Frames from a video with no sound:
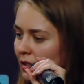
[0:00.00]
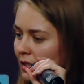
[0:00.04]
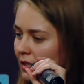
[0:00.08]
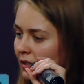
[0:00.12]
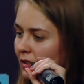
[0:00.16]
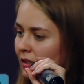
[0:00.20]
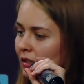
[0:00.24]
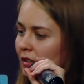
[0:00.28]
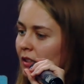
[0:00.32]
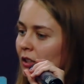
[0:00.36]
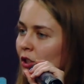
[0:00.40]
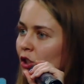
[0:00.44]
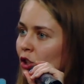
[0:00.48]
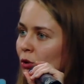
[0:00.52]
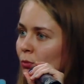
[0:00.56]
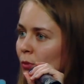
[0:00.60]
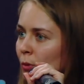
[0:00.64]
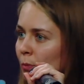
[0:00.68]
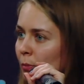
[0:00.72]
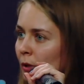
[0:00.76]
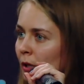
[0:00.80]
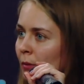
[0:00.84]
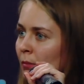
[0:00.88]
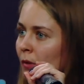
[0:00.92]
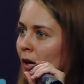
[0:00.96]
Uh,
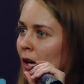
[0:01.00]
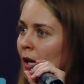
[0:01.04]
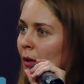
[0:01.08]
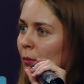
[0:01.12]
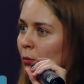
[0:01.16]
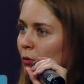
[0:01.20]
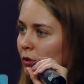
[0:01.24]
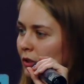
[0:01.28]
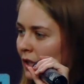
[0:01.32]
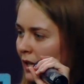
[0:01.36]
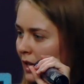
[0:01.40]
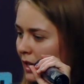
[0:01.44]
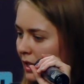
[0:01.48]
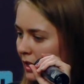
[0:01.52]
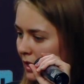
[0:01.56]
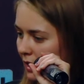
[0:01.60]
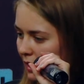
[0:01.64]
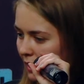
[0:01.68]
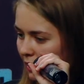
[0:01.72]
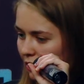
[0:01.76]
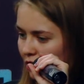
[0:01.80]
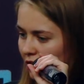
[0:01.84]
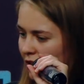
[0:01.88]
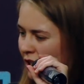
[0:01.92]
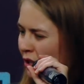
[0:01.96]
and
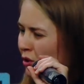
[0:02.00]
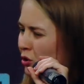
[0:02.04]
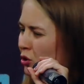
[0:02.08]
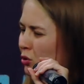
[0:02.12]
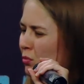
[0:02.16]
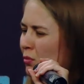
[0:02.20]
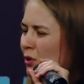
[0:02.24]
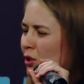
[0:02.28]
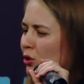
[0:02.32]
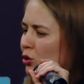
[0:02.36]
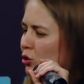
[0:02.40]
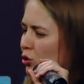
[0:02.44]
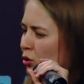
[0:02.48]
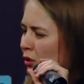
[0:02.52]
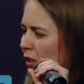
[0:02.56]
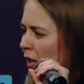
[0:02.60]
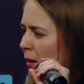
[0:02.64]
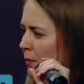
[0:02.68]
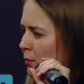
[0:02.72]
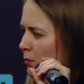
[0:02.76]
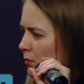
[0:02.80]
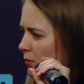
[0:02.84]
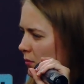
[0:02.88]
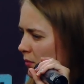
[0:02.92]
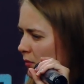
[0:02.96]
we want to
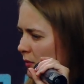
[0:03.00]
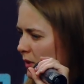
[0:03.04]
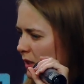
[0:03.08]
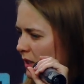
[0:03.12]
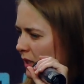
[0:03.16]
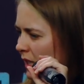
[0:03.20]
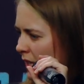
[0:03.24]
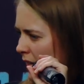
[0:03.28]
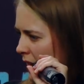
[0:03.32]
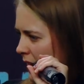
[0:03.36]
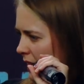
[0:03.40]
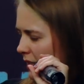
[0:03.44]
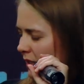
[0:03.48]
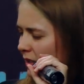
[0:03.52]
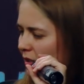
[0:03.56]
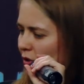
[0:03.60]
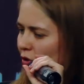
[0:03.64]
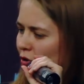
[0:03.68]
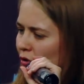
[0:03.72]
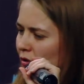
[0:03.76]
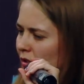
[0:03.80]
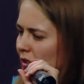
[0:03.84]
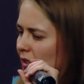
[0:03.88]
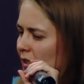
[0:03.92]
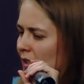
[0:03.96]
be involved
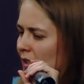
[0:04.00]
uh,